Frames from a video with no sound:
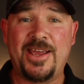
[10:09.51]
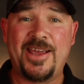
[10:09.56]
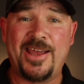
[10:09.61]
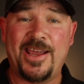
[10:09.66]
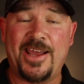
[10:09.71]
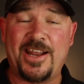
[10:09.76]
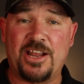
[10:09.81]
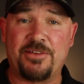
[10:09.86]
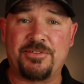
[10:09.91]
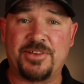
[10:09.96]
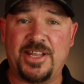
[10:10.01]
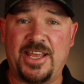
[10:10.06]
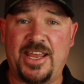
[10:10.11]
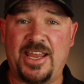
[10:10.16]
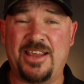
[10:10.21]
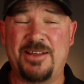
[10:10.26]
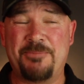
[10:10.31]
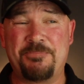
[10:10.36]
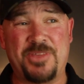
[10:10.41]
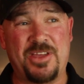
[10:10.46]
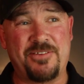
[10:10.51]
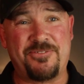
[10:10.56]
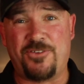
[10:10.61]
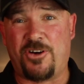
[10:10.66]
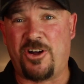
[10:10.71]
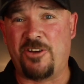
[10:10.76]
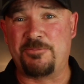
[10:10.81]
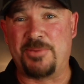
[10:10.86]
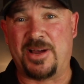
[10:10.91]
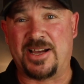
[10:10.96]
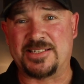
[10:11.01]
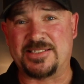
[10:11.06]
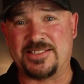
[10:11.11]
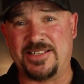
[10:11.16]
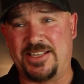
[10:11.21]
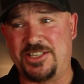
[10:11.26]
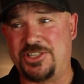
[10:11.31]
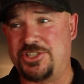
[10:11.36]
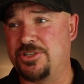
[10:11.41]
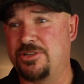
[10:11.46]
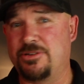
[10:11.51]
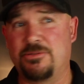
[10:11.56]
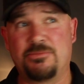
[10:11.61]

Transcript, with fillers: Head over there, they're $5 each,